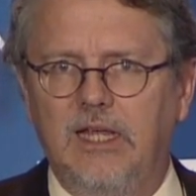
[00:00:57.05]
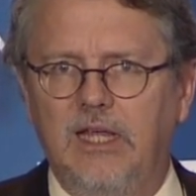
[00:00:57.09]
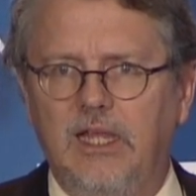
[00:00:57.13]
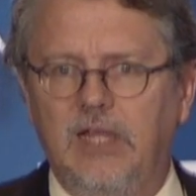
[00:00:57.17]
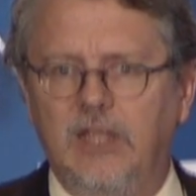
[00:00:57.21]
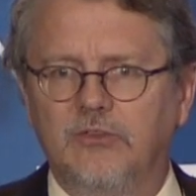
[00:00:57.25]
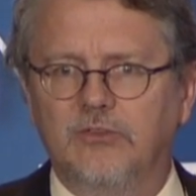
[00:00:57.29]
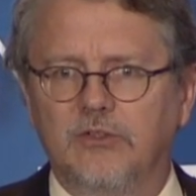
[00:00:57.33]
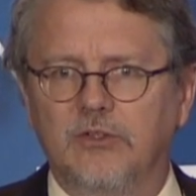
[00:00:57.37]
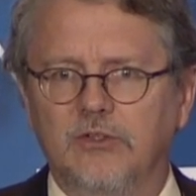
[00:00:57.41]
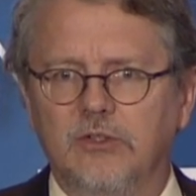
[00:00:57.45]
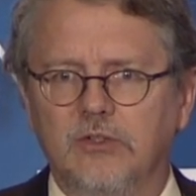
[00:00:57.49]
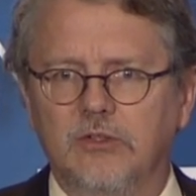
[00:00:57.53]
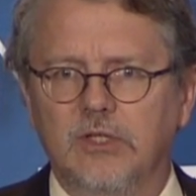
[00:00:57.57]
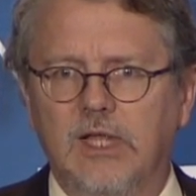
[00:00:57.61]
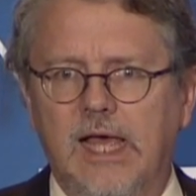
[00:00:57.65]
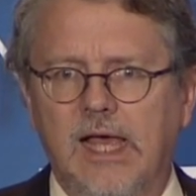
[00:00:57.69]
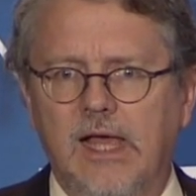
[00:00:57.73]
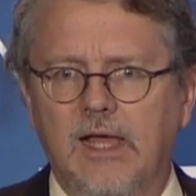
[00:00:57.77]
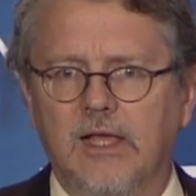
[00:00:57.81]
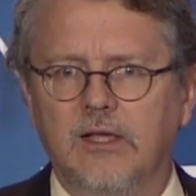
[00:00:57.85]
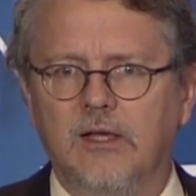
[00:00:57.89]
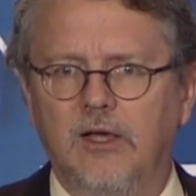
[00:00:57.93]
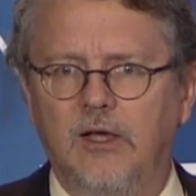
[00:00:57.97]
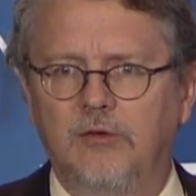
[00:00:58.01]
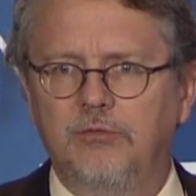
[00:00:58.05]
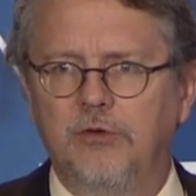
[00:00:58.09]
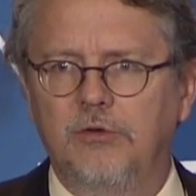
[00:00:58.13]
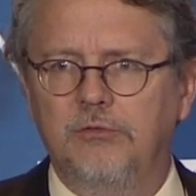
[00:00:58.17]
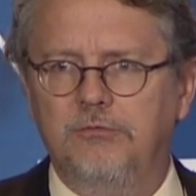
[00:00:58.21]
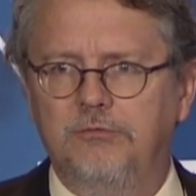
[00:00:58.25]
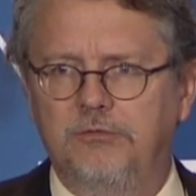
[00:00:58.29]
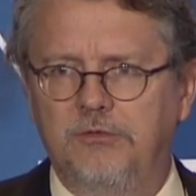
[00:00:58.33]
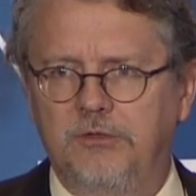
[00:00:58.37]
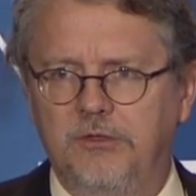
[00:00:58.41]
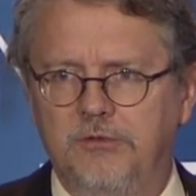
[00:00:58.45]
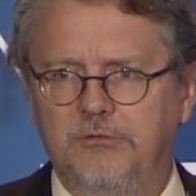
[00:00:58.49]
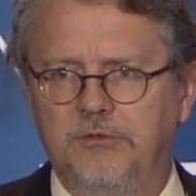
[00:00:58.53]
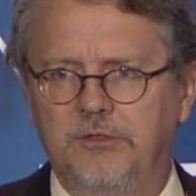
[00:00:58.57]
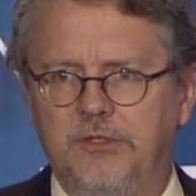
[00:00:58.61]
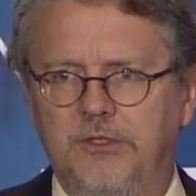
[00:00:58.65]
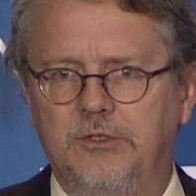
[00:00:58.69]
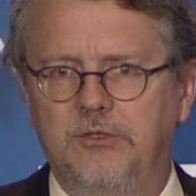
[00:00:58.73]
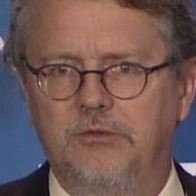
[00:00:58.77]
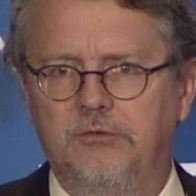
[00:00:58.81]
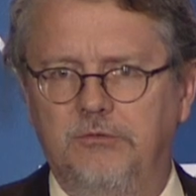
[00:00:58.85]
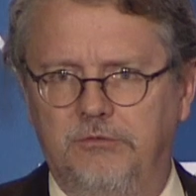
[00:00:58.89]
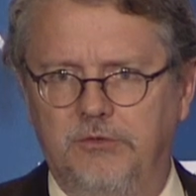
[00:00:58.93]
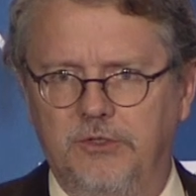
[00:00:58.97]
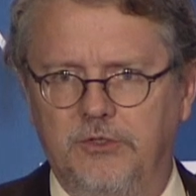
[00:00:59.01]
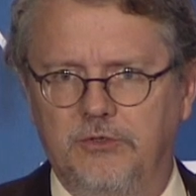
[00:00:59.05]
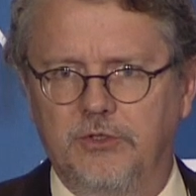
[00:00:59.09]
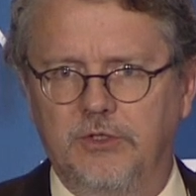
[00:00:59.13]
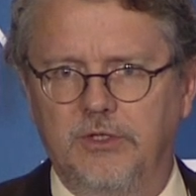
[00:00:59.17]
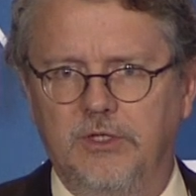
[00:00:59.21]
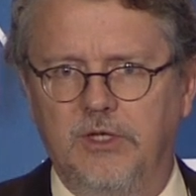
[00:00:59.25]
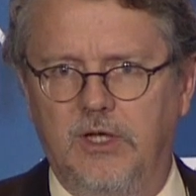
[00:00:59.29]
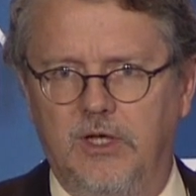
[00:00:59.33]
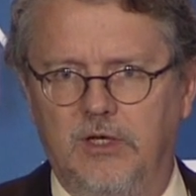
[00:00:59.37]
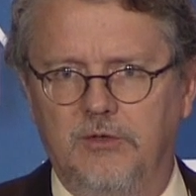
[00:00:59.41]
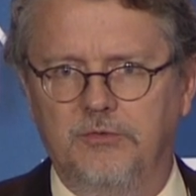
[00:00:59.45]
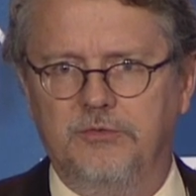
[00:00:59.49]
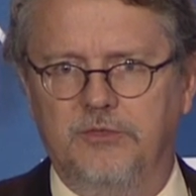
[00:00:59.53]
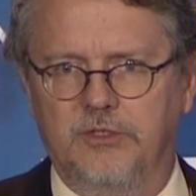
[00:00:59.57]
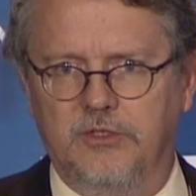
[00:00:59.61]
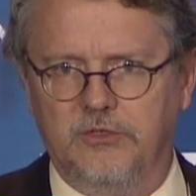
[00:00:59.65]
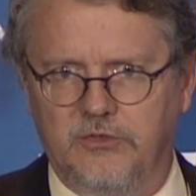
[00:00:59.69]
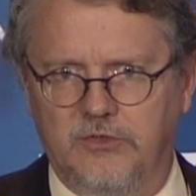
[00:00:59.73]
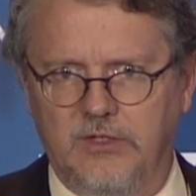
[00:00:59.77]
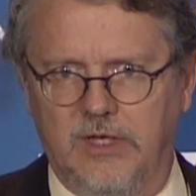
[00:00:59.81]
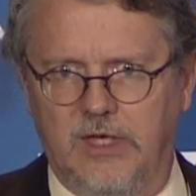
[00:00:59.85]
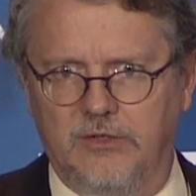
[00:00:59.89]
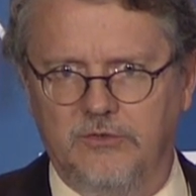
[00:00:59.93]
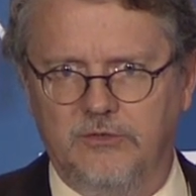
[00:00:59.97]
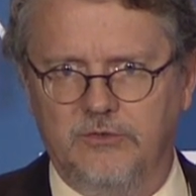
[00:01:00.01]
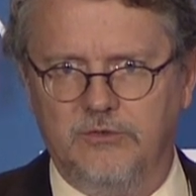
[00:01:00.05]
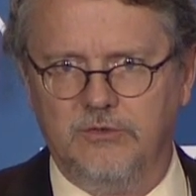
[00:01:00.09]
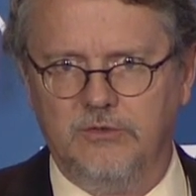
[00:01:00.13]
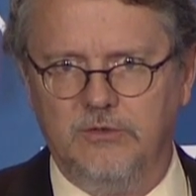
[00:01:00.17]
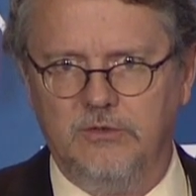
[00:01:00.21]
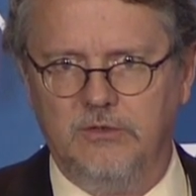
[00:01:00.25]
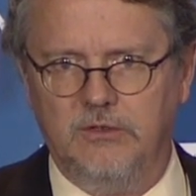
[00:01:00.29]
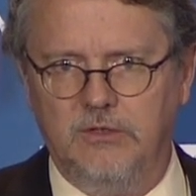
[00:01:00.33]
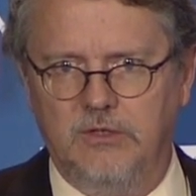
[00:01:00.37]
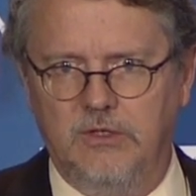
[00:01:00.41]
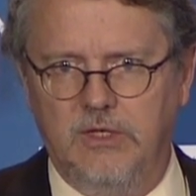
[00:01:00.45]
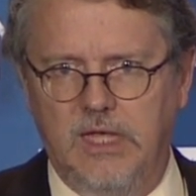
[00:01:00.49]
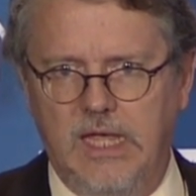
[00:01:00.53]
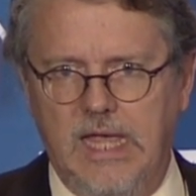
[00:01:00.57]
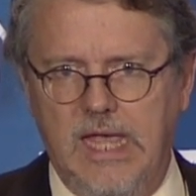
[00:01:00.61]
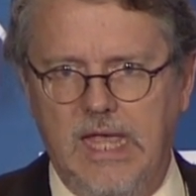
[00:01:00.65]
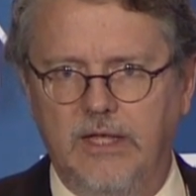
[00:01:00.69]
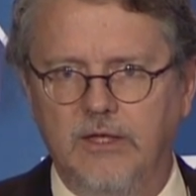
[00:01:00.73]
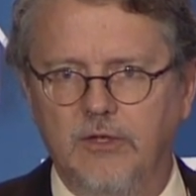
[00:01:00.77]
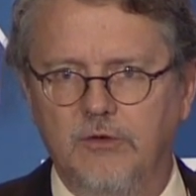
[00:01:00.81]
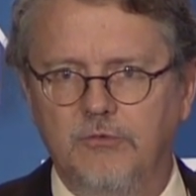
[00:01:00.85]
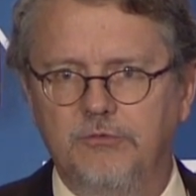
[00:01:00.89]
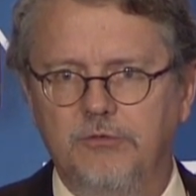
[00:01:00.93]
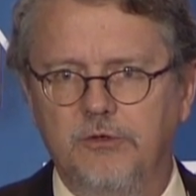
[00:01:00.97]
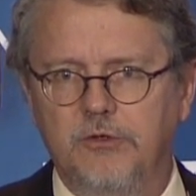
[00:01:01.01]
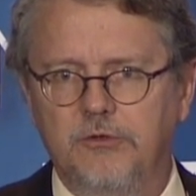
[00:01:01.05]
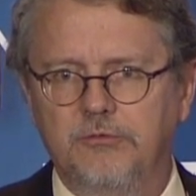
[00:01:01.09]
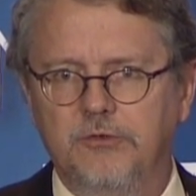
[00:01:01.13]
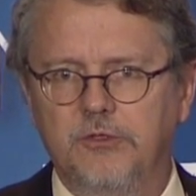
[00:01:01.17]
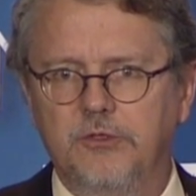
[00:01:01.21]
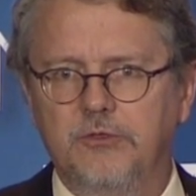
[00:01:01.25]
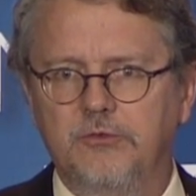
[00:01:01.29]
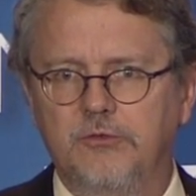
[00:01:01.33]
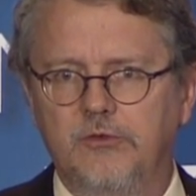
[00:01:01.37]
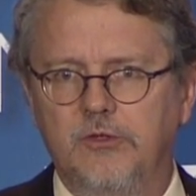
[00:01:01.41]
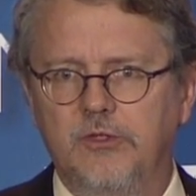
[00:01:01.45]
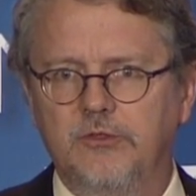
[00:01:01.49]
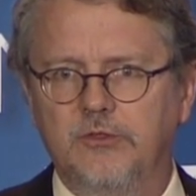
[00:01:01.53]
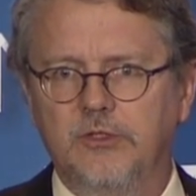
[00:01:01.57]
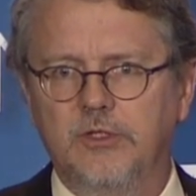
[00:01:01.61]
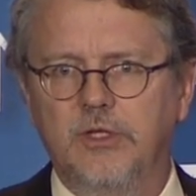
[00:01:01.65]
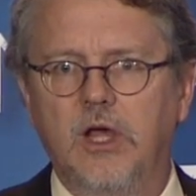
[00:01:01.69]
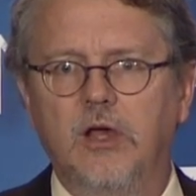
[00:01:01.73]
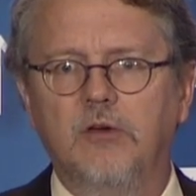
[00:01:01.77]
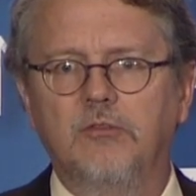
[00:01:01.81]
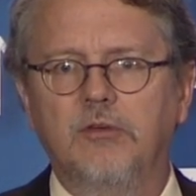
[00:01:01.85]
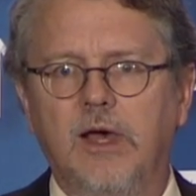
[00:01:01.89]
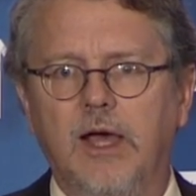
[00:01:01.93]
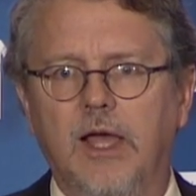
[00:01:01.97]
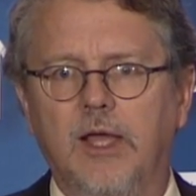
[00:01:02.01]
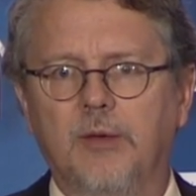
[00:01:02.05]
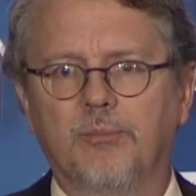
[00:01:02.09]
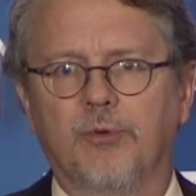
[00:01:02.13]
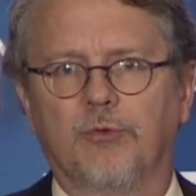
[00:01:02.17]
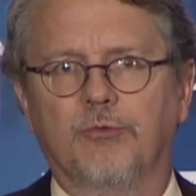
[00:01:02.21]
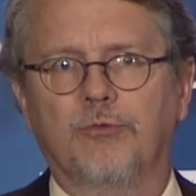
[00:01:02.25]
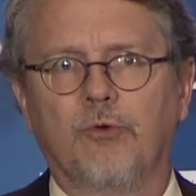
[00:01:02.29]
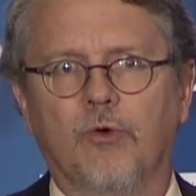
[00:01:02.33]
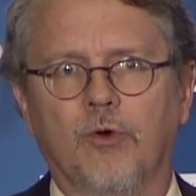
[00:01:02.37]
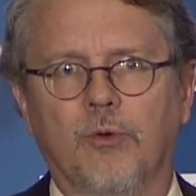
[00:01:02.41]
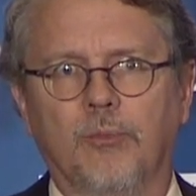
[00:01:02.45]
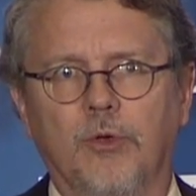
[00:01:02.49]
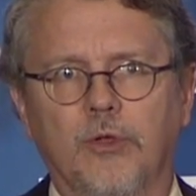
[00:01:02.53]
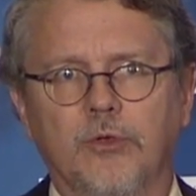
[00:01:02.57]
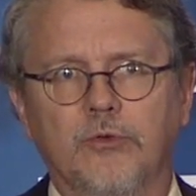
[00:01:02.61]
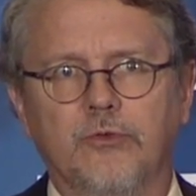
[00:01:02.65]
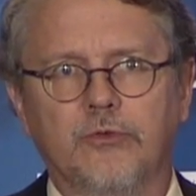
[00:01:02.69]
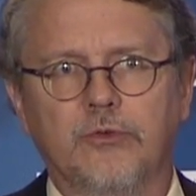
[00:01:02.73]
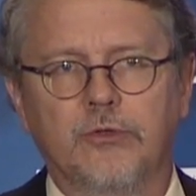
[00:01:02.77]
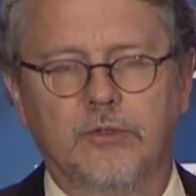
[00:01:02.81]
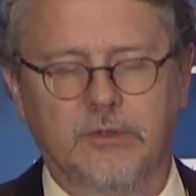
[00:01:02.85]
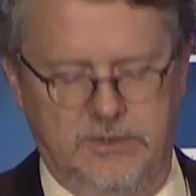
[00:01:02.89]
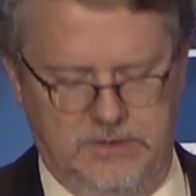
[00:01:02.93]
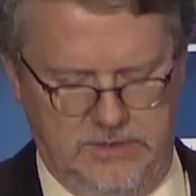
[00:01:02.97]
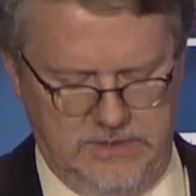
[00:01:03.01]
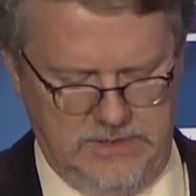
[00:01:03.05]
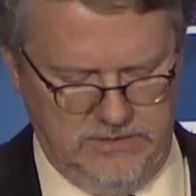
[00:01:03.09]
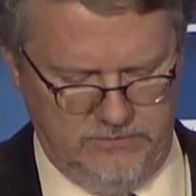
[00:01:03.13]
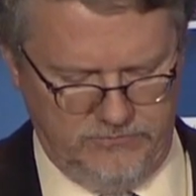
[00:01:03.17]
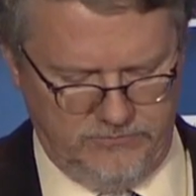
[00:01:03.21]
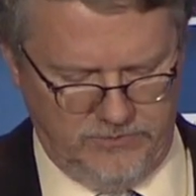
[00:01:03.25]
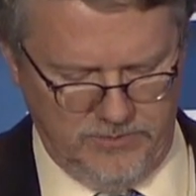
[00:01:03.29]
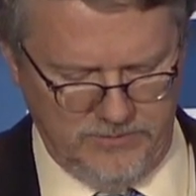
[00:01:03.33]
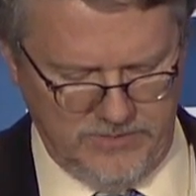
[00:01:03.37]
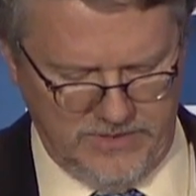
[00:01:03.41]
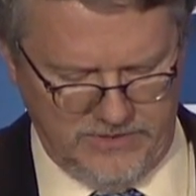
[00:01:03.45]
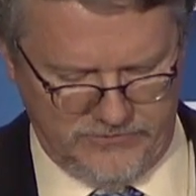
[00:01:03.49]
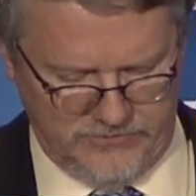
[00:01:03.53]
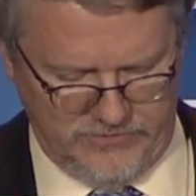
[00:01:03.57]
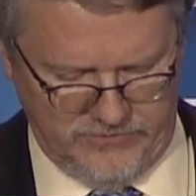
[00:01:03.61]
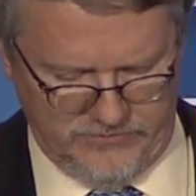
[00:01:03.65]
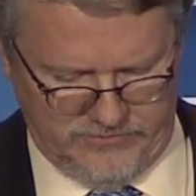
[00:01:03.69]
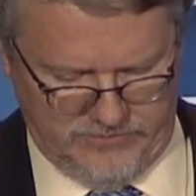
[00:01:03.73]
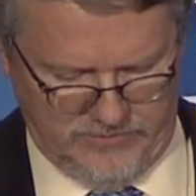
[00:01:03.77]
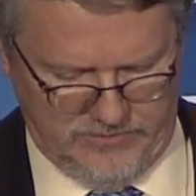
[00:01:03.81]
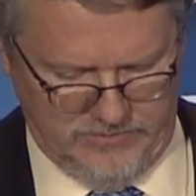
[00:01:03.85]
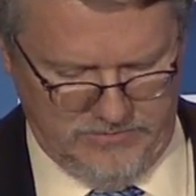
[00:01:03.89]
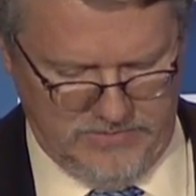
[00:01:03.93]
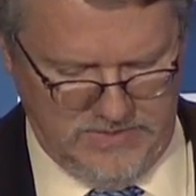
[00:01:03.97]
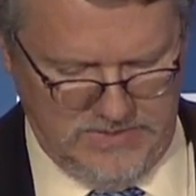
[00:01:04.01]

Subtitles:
is a lack of a vivid vision of success and a vivid vision of high performance from that system.